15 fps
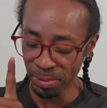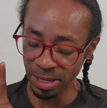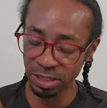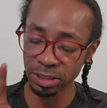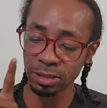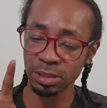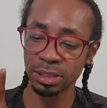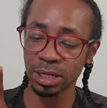
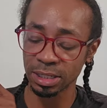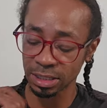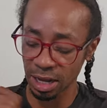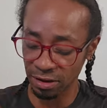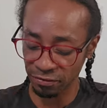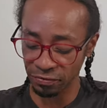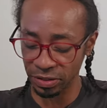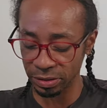Pentacles does
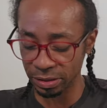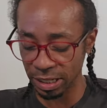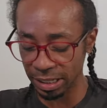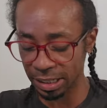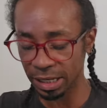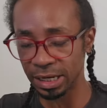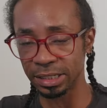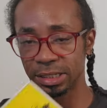not feel
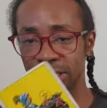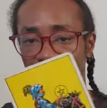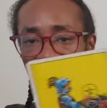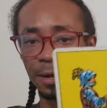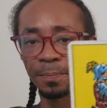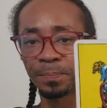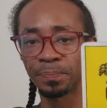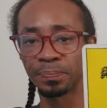like it's,
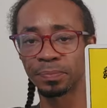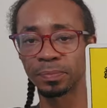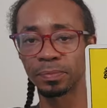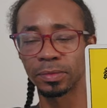um,